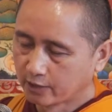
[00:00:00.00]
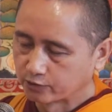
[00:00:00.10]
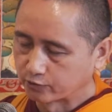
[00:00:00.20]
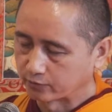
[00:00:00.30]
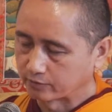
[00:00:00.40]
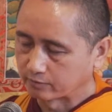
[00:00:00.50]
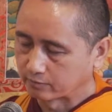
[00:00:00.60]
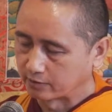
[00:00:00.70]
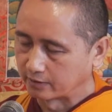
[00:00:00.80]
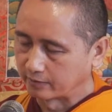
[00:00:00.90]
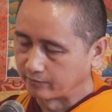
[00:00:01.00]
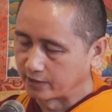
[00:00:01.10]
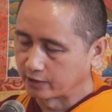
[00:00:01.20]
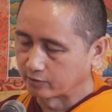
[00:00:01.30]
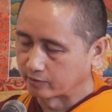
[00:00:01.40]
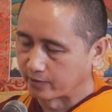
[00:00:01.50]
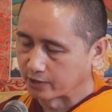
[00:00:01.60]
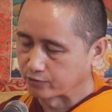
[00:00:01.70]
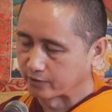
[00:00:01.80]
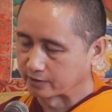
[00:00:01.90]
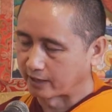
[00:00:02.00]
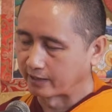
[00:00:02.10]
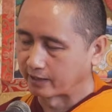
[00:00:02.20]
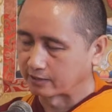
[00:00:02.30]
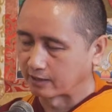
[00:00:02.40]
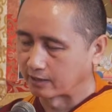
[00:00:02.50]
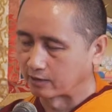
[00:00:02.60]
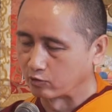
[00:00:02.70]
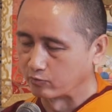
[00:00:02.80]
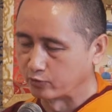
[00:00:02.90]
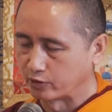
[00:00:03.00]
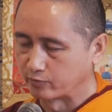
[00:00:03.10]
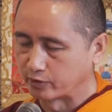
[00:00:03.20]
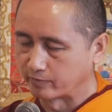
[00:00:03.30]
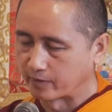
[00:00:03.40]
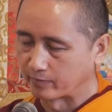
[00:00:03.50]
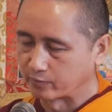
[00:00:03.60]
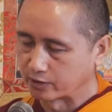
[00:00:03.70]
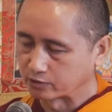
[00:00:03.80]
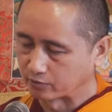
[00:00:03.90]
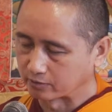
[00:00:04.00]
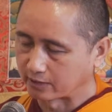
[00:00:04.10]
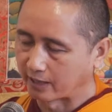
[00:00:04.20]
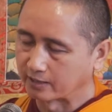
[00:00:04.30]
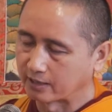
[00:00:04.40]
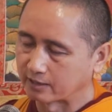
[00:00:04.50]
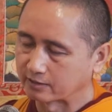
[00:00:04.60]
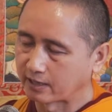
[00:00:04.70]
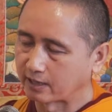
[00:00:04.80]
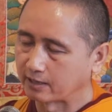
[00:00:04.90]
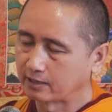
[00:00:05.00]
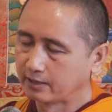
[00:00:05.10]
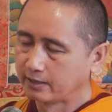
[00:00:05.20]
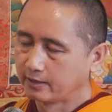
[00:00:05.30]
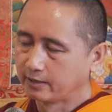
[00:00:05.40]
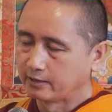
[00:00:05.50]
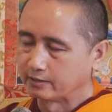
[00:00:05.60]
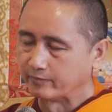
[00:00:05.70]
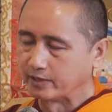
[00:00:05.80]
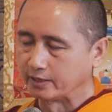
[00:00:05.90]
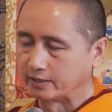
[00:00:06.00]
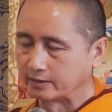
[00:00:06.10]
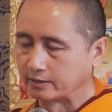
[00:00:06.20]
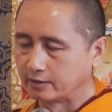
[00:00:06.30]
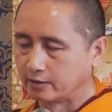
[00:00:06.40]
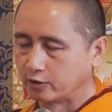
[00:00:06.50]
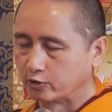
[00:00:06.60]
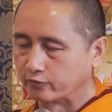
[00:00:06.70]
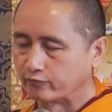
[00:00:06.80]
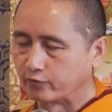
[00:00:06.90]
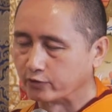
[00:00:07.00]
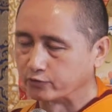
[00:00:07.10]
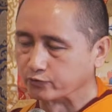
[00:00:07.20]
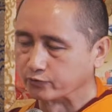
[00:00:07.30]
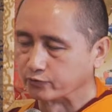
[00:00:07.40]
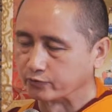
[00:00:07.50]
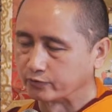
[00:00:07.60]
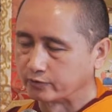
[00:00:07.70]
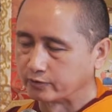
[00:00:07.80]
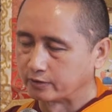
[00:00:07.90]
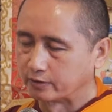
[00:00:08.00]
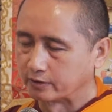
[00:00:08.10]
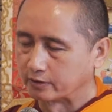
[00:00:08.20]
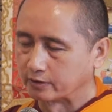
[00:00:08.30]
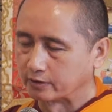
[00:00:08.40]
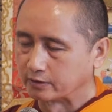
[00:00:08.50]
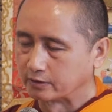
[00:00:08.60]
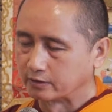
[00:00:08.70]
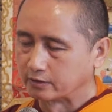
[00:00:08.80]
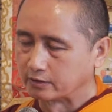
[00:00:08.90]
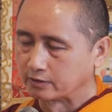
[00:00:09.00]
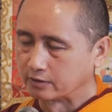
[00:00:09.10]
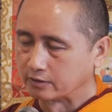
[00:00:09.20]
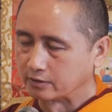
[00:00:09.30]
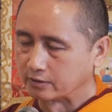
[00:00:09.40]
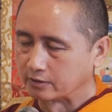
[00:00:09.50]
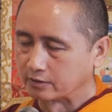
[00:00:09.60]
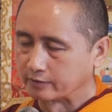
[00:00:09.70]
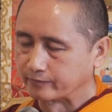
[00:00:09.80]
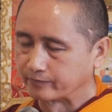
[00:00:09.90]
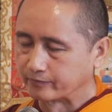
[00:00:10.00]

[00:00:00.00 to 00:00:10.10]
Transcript: So the meaning of the mantra, Tayata Om Muniye muniye mahamuniye Soha. Tayata, the meaning refer to uh, uh,